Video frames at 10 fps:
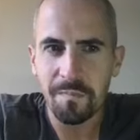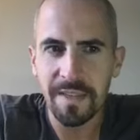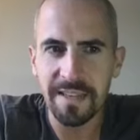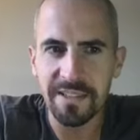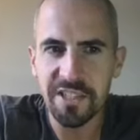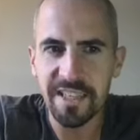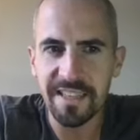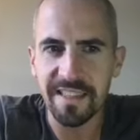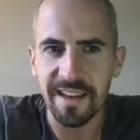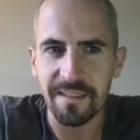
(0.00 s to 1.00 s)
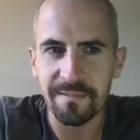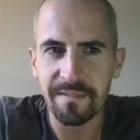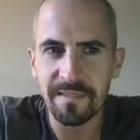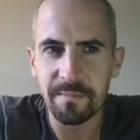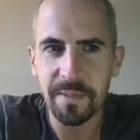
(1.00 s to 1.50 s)
I'll check that.
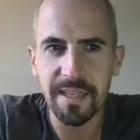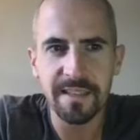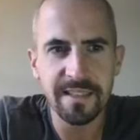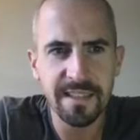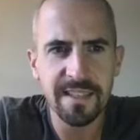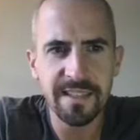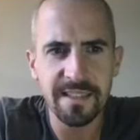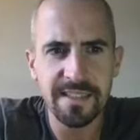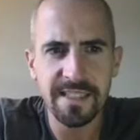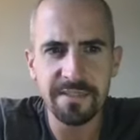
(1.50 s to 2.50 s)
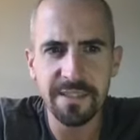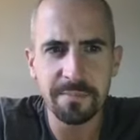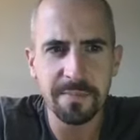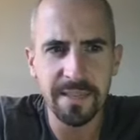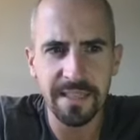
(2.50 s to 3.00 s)
But uh, yeah, seventy.
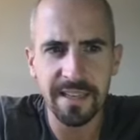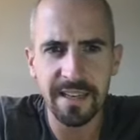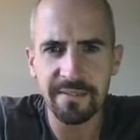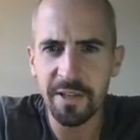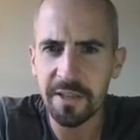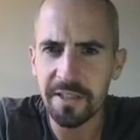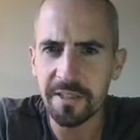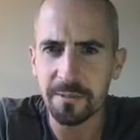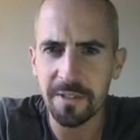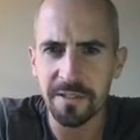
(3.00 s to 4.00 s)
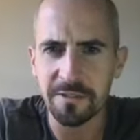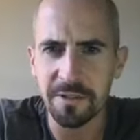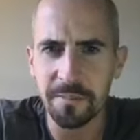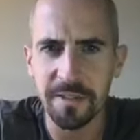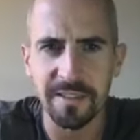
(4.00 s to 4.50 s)
Uh, I've heard the one at
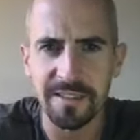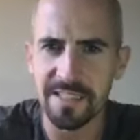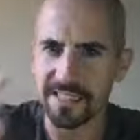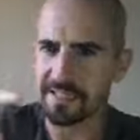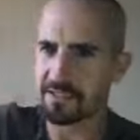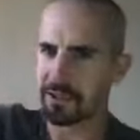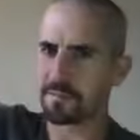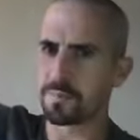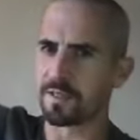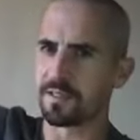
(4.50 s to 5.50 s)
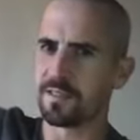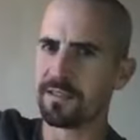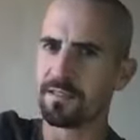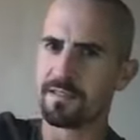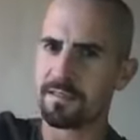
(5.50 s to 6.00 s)
Tremblant is like super
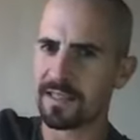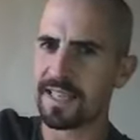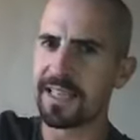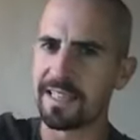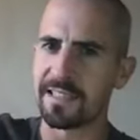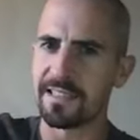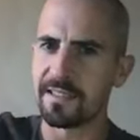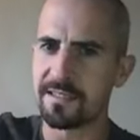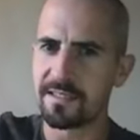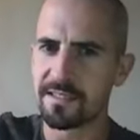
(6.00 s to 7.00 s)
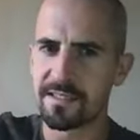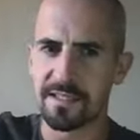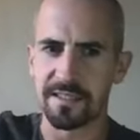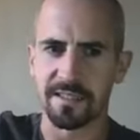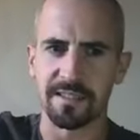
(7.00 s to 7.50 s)
hilly.
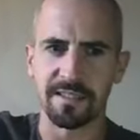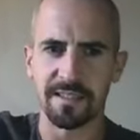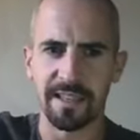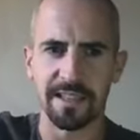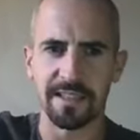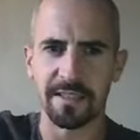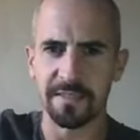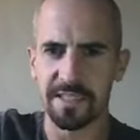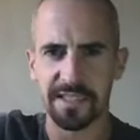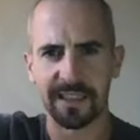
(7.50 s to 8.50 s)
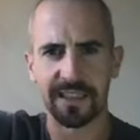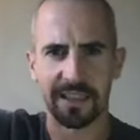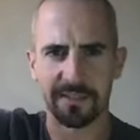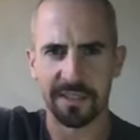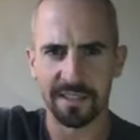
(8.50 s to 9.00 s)
So I don't know if you're still there.
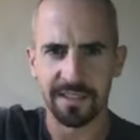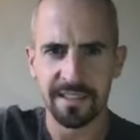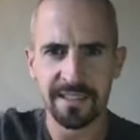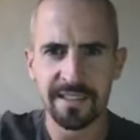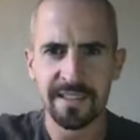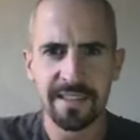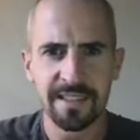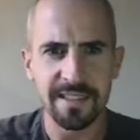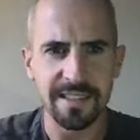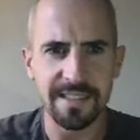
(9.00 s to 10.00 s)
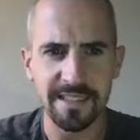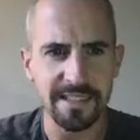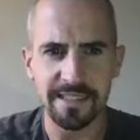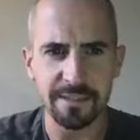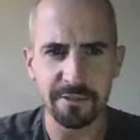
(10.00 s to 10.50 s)
If you is it
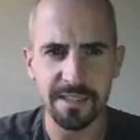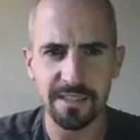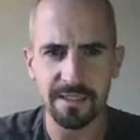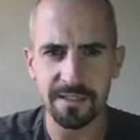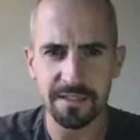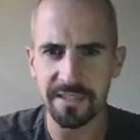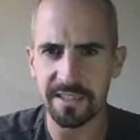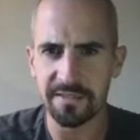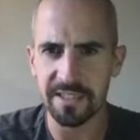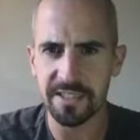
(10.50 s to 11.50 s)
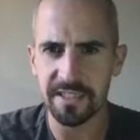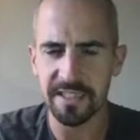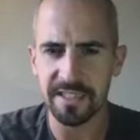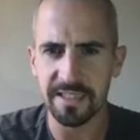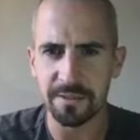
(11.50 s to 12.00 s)
is it Crazy loads of Elevation
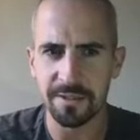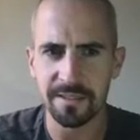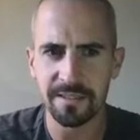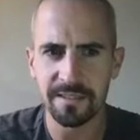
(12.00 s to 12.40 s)
gain that one?